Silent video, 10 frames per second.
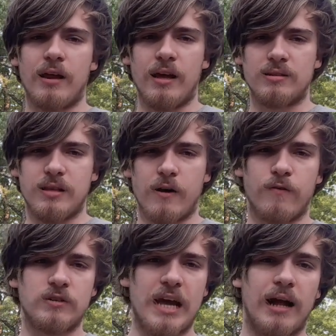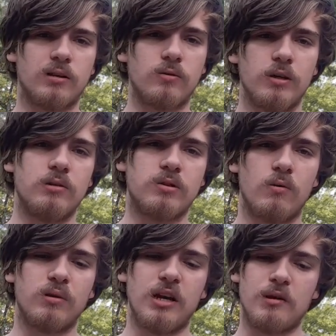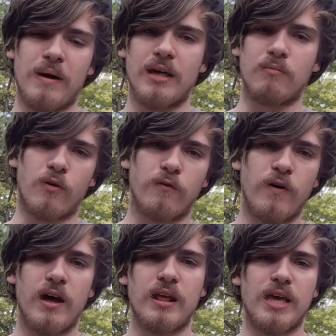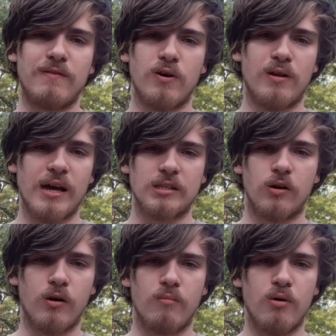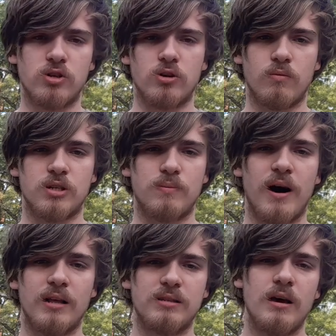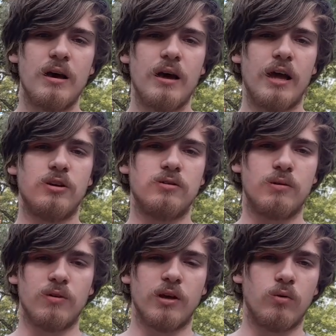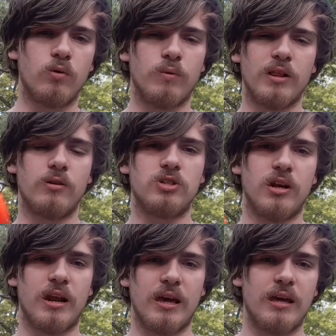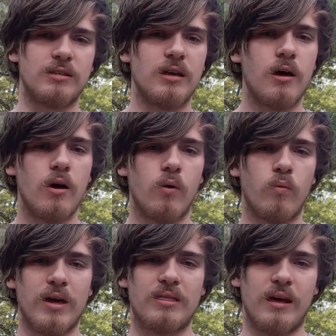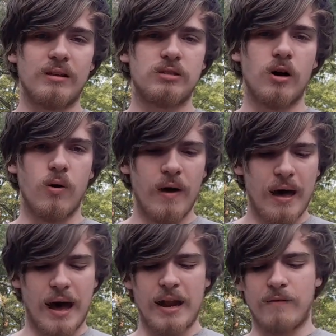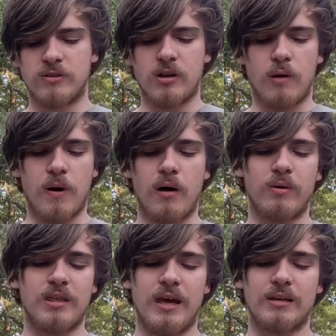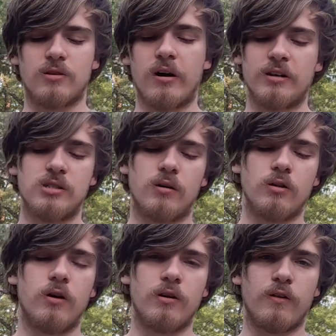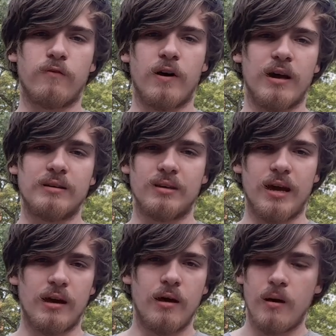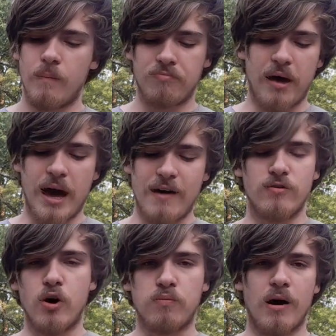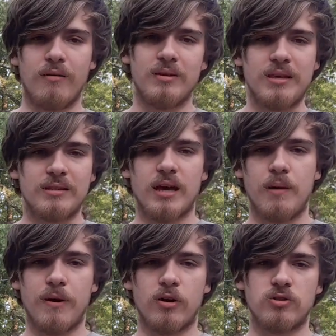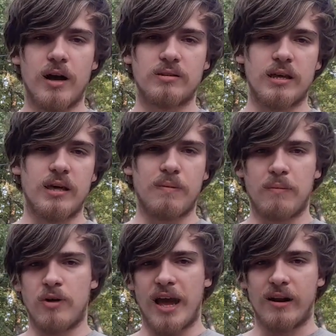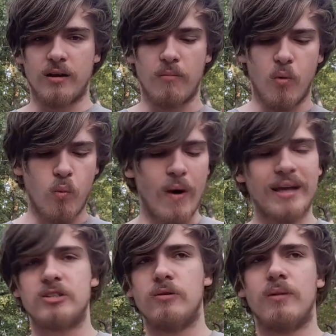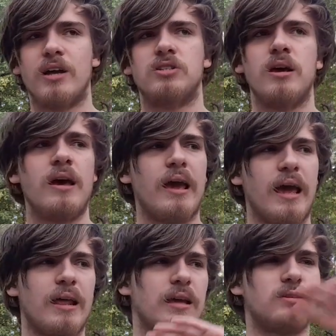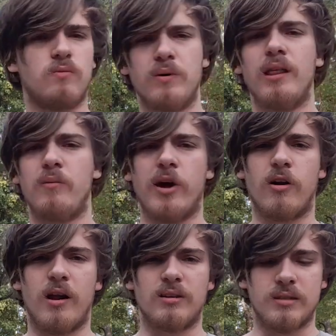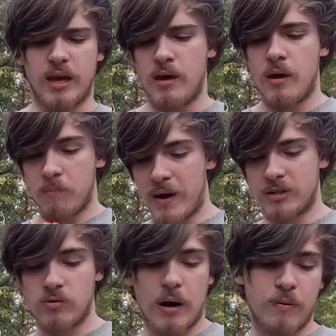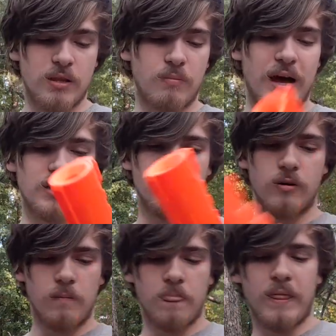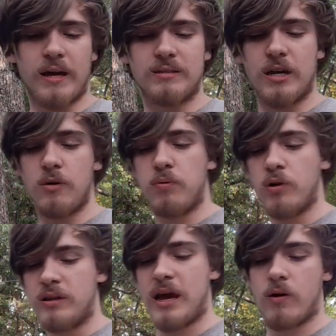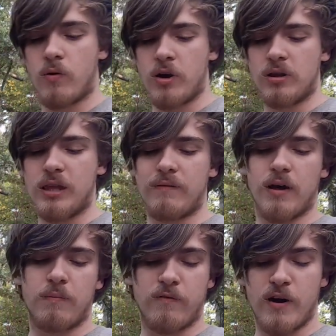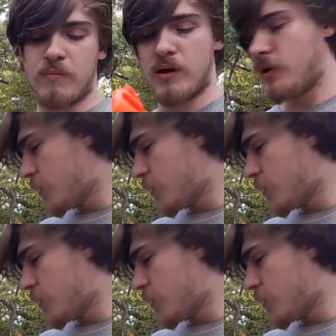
is there for tactical use only, to make it more fun and give you a nice little emotional response and do some really cool reload shenanigans with it. So I never saw a problem with it. As long as you can load it in the front easily, I have no problem with these kind of barrel shrouds. I think people hate on them way too much, and it's really weird, honestly. But to operate the blaster, like I said, you pull it down, or you could leave it up front. But